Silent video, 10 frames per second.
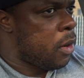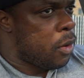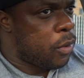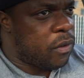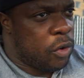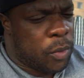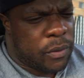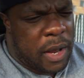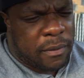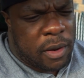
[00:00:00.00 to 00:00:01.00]
With
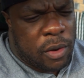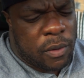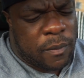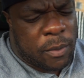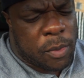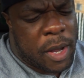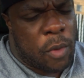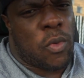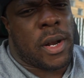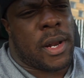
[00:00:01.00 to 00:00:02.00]
sumos, I was going from
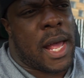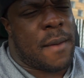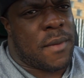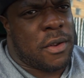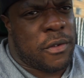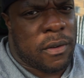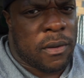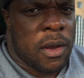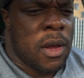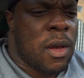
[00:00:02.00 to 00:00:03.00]
about 1.5
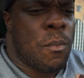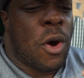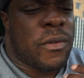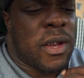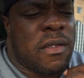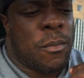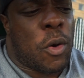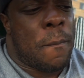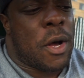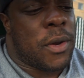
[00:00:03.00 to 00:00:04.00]
inches. Mostly it's a
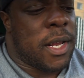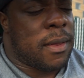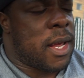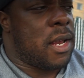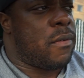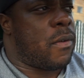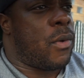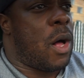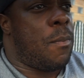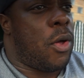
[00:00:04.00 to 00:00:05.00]
mobility thing,
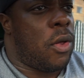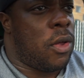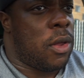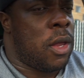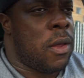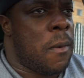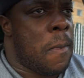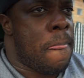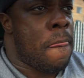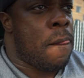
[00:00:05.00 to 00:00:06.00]
so I'll pull
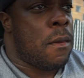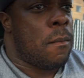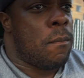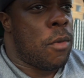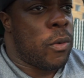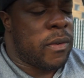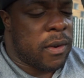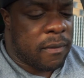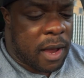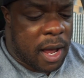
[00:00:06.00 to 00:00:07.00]
most of
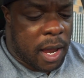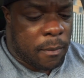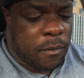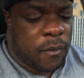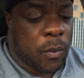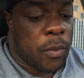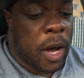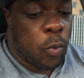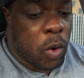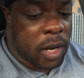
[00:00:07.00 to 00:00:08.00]
the time from
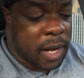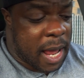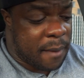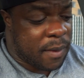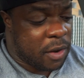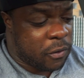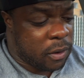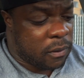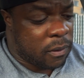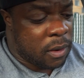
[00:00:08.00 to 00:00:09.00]
about 1.5 inches,